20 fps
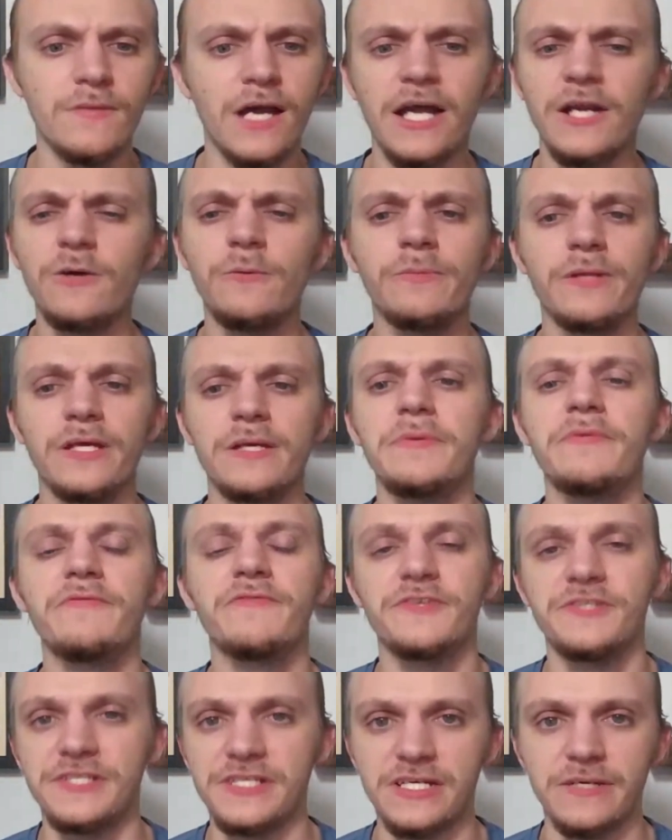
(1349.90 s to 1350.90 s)
I don't blame him
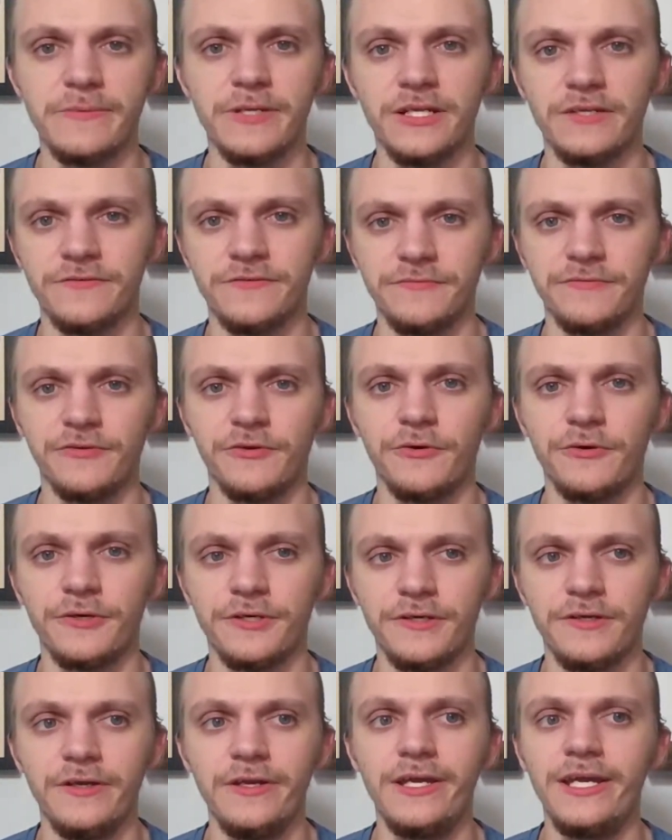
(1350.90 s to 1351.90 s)
for decommitting from
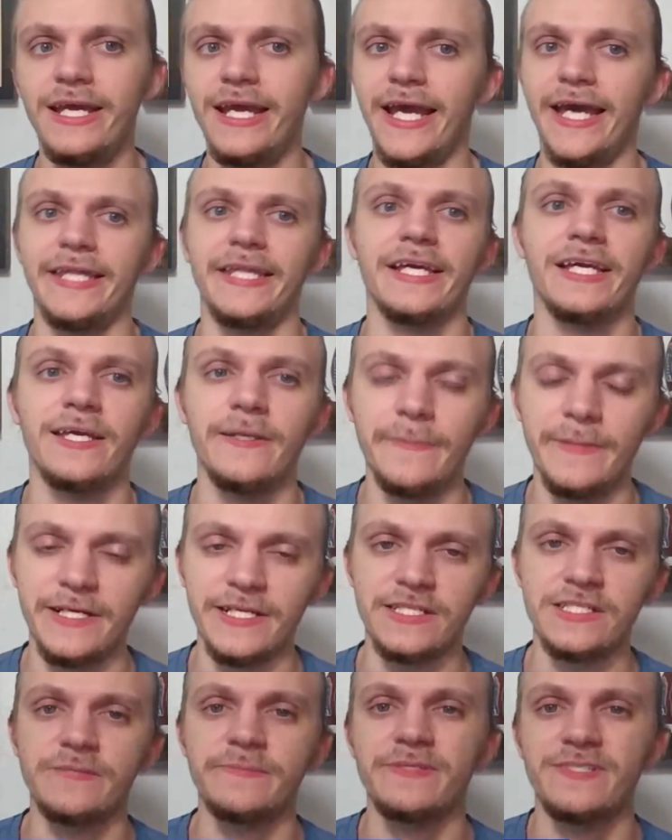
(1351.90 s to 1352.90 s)
Florida and then
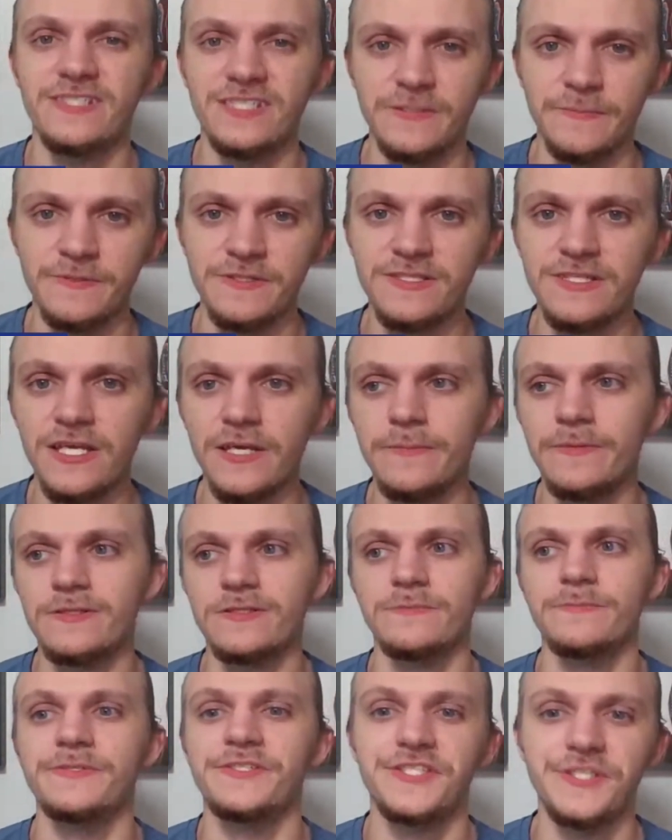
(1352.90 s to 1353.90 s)
committing to Mississippi State
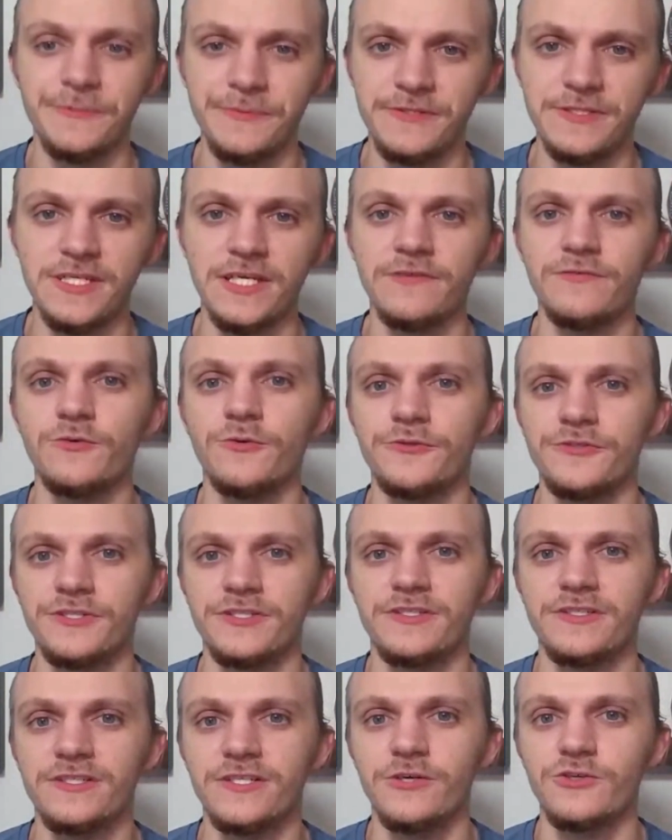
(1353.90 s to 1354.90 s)
because Mississippi State, of course,
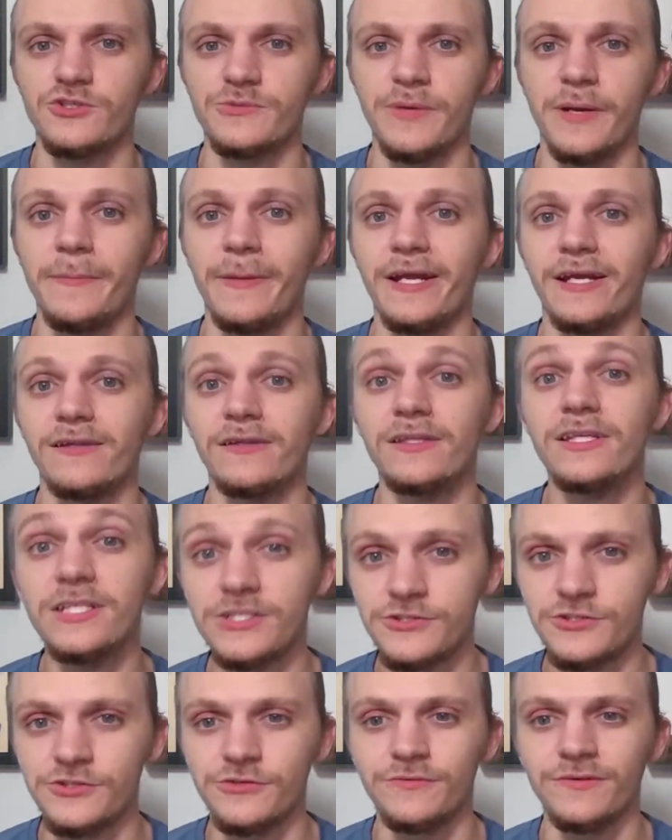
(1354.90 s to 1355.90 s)
is coached by Mike
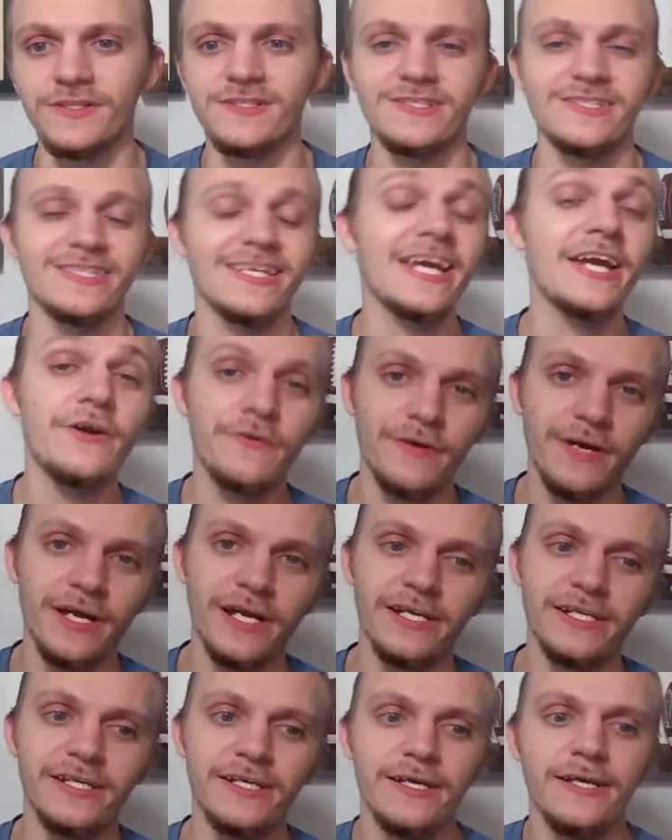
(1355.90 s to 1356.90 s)
Leach, who runs the air
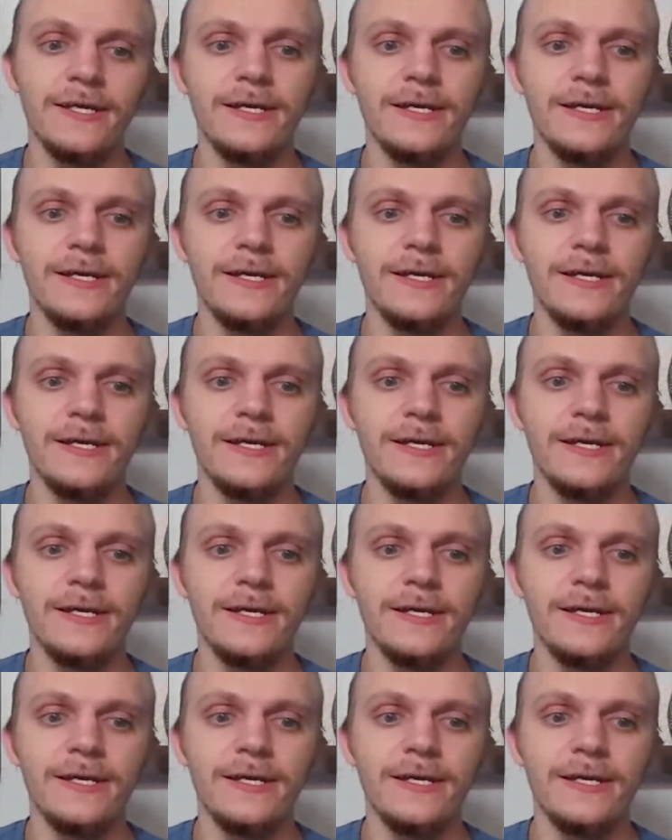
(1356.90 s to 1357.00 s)
raid.